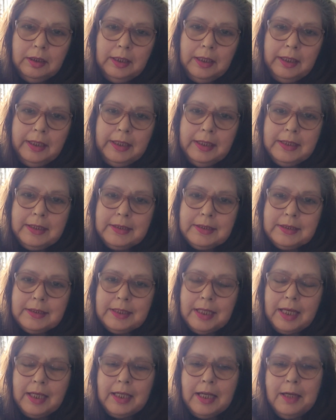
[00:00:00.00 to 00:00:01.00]
it
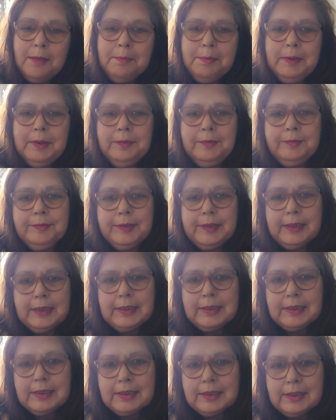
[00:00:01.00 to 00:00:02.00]
a couple of
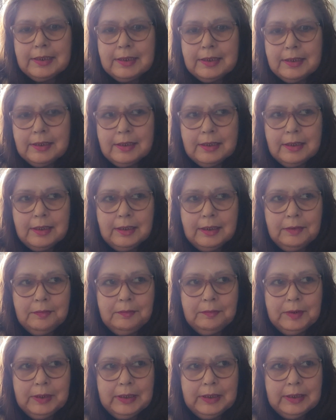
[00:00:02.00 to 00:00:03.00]
things
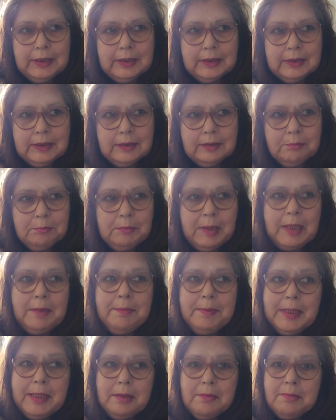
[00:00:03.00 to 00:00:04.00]
that
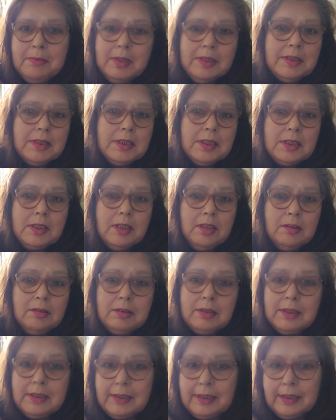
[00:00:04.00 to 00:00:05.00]
maybe I was
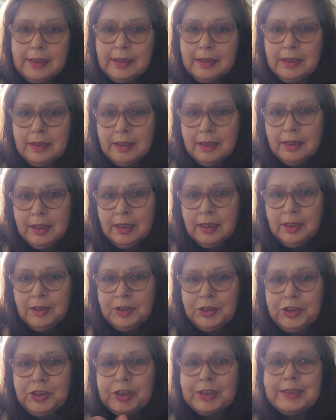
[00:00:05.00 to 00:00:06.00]
told, and
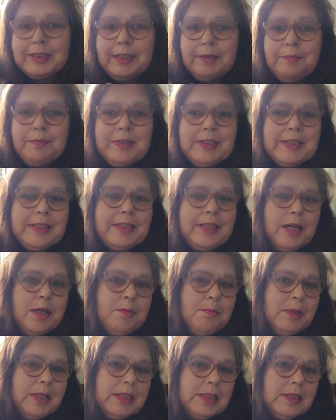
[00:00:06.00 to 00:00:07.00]
you're just given so
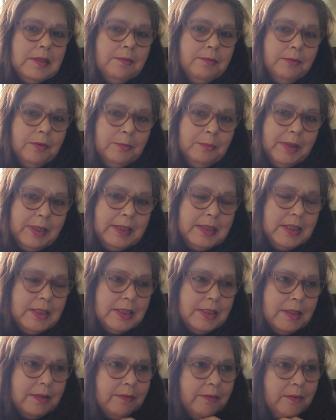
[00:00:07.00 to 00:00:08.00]
much
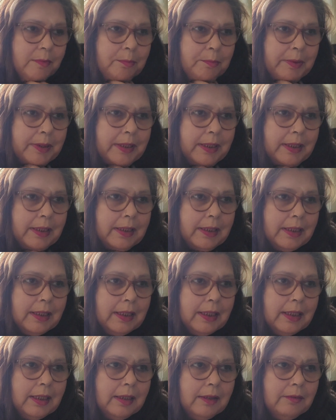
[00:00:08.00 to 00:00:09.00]
information at the beginning.
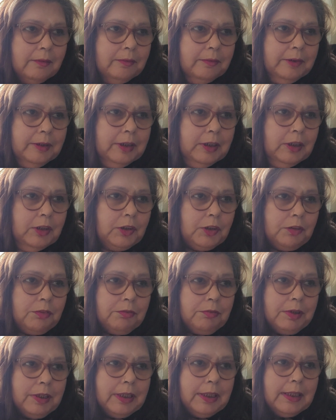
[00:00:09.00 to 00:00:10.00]
I don't think you
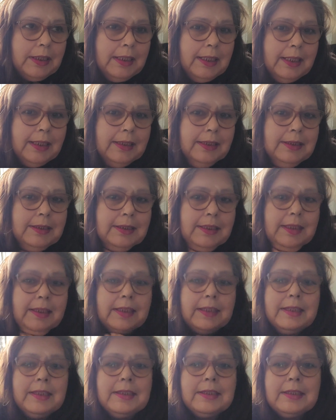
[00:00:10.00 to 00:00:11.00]
realize
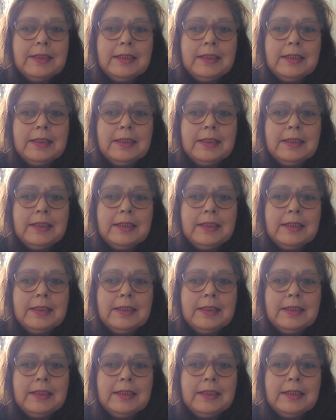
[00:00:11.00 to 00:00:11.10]
it.